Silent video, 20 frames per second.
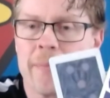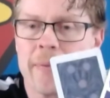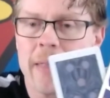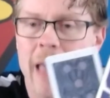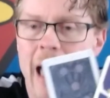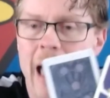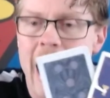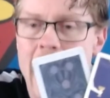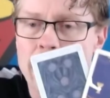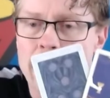
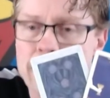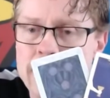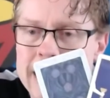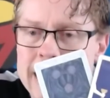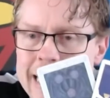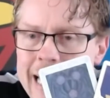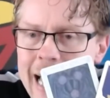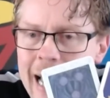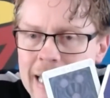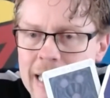
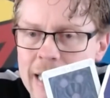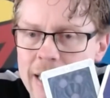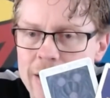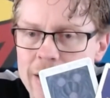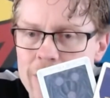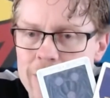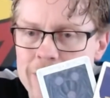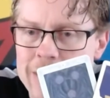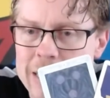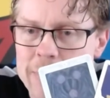abdicate your
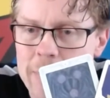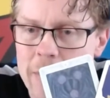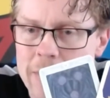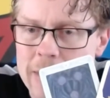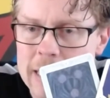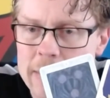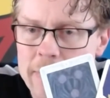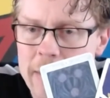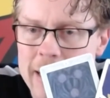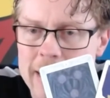
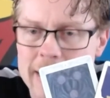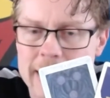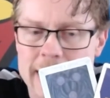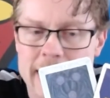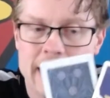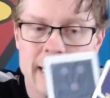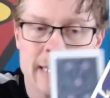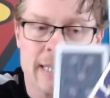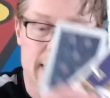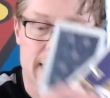responsibility
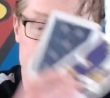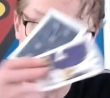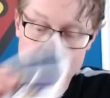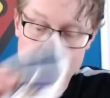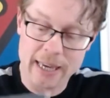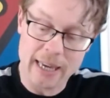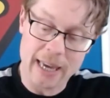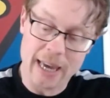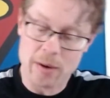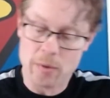and say,
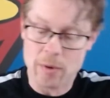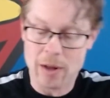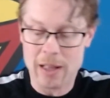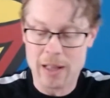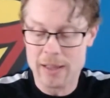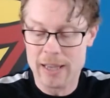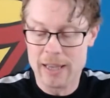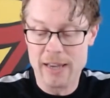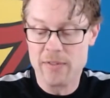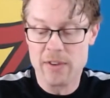yeah, well,
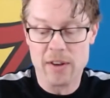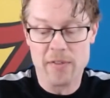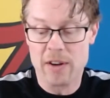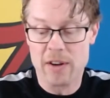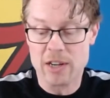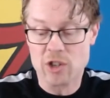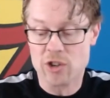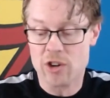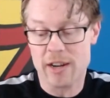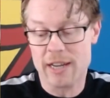even if I
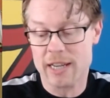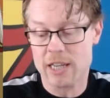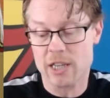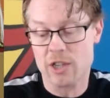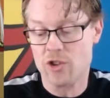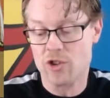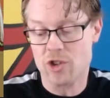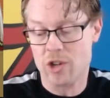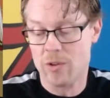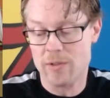try and
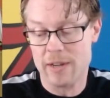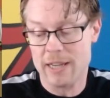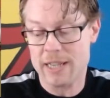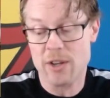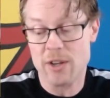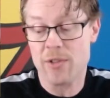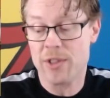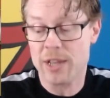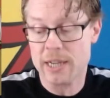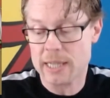control it,
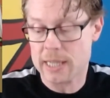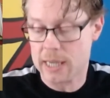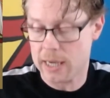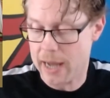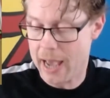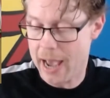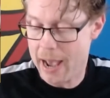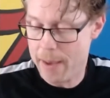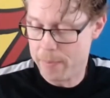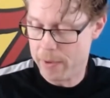nothing's going to
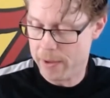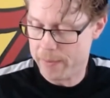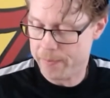happen.